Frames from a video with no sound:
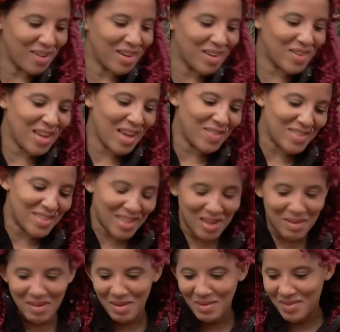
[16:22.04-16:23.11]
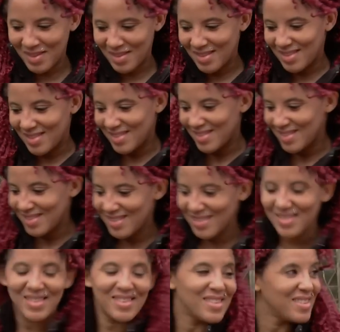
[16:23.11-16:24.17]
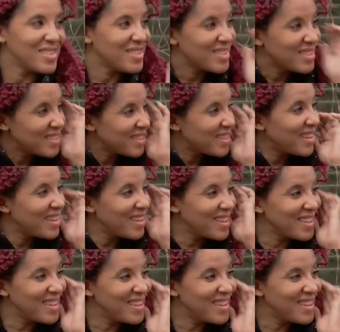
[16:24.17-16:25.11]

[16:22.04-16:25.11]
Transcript: I'm going to have to keep that one. Mm. Yeah.